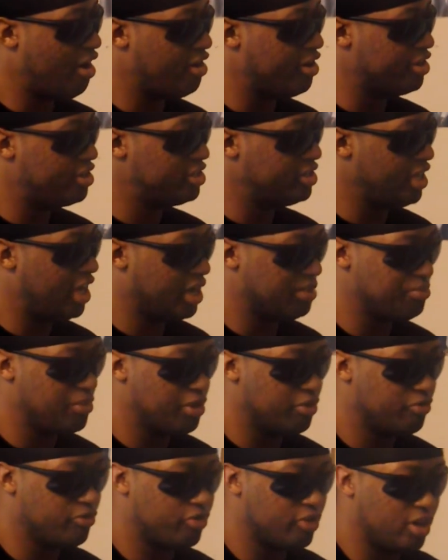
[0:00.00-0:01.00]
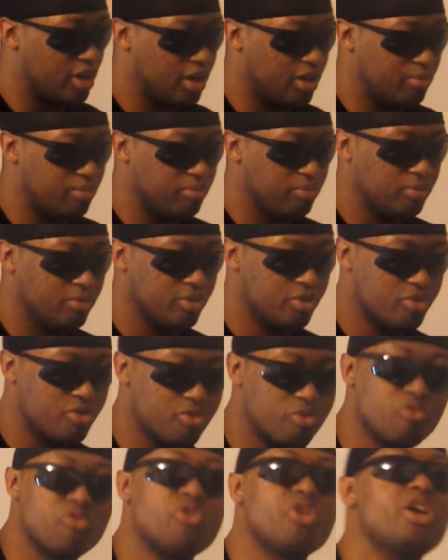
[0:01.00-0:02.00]
a segment from
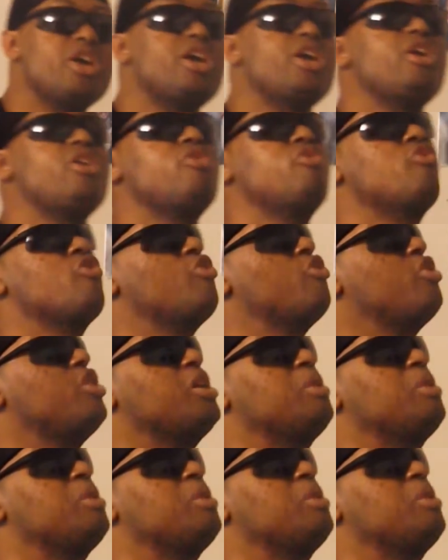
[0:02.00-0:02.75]
three Rudy